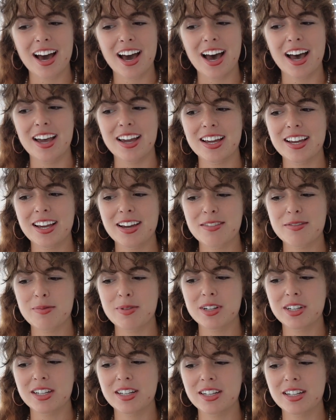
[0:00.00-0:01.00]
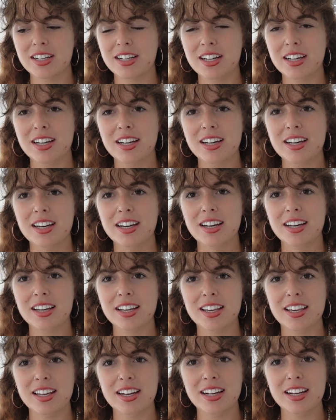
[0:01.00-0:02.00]
I have been
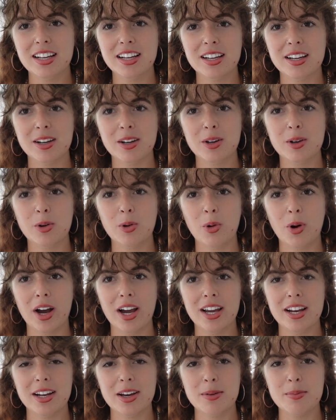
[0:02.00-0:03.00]
getting quite